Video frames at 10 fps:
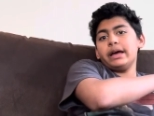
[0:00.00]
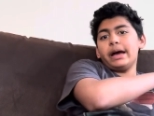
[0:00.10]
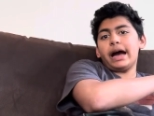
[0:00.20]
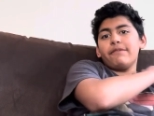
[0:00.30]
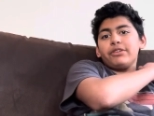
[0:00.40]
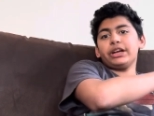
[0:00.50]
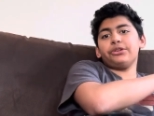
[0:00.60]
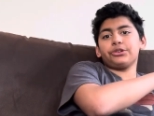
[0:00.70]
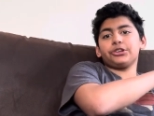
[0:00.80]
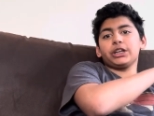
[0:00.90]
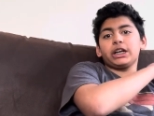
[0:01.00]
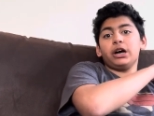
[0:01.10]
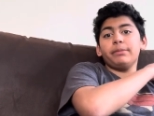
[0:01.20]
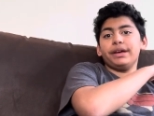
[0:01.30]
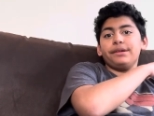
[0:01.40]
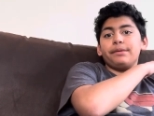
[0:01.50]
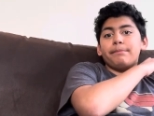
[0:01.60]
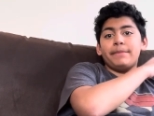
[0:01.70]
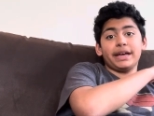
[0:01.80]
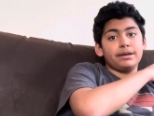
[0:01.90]
Have a character come in,
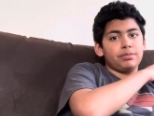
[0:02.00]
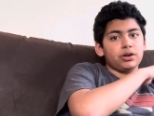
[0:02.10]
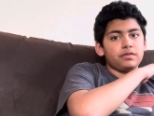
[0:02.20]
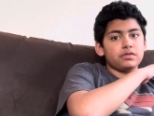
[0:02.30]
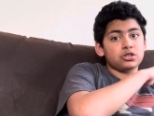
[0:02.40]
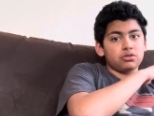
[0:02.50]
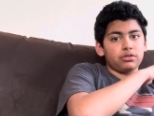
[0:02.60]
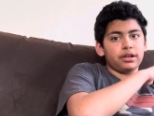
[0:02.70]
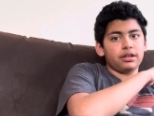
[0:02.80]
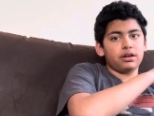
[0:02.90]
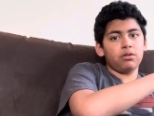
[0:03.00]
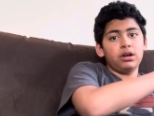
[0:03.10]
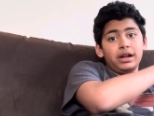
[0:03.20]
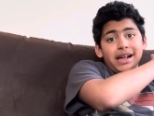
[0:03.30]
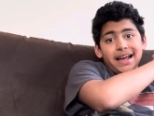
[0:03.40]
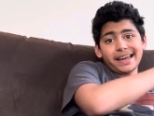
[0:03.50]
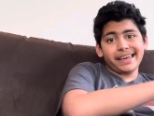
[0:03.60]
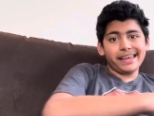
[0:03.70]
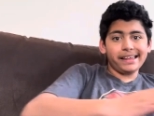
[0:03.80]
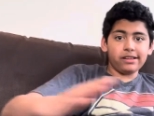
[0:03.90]
make it part of the story though,
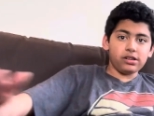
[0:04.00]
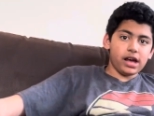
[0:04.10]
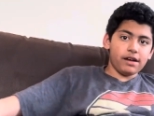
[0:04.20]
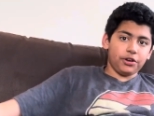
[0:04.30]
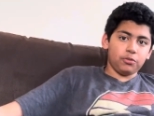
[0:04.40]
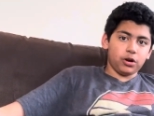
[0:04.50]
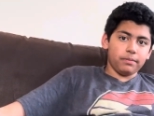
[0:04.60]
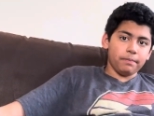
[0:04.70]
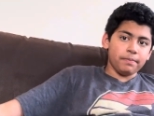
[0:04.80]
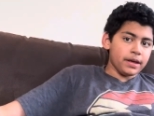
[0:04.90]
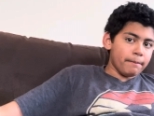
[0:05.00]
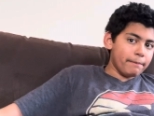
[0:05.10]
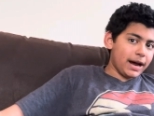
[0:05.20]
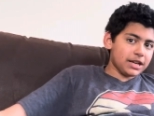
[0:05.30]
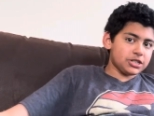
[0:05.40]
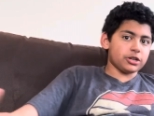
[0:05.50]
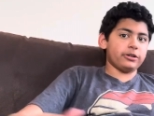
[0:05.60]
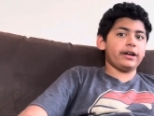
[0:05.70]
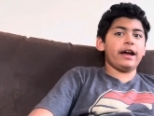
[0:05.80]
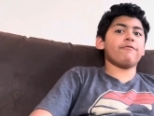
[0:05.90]
kill everyone,
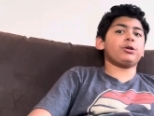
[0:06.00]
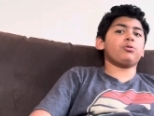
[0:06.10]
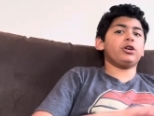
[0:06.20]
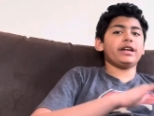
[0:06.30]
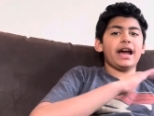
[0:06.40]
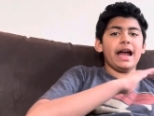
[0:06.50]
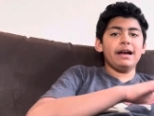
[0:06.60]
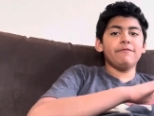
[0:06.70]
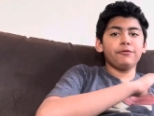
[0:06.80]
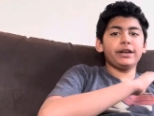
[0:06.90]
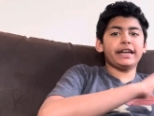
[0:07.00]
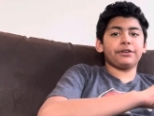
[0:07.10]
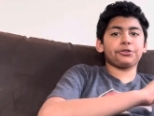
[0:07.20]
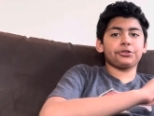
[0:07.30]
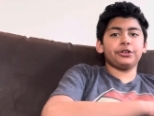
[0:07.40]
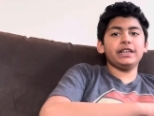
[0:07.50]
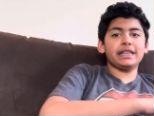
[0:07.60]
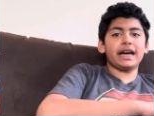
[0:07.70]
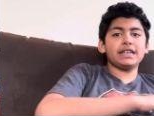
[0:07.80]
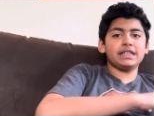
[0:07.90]
massacre everyone, every character in
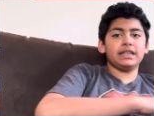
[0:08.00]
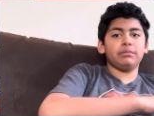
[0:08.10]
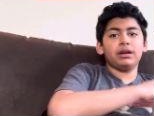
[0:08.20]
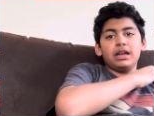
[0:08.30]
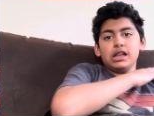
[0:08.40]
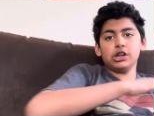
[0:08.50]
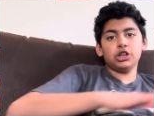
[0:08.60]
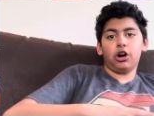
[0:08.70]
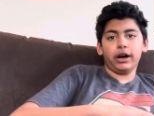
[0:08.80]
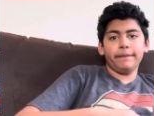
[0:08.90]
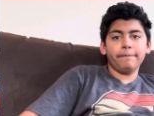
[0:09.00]
that team, gone.